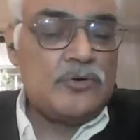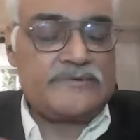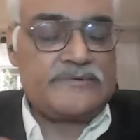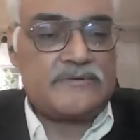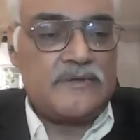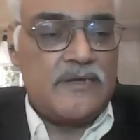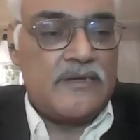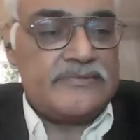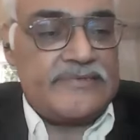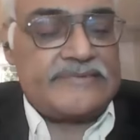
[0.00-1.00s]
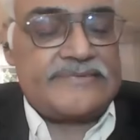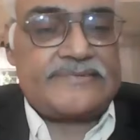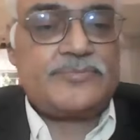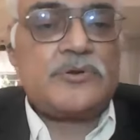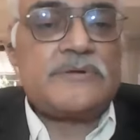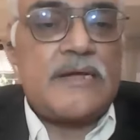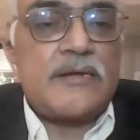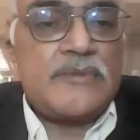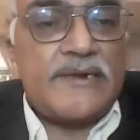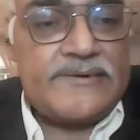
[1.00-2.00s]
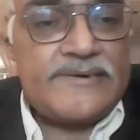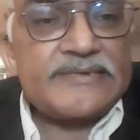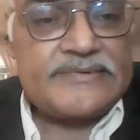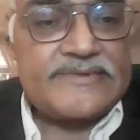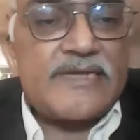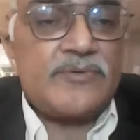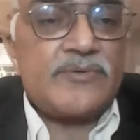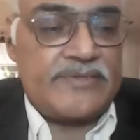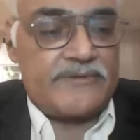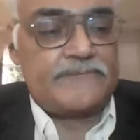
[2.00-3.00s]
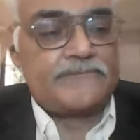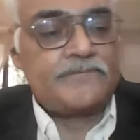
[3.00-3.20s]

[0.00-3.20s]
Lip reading: coaching, this program entails everything.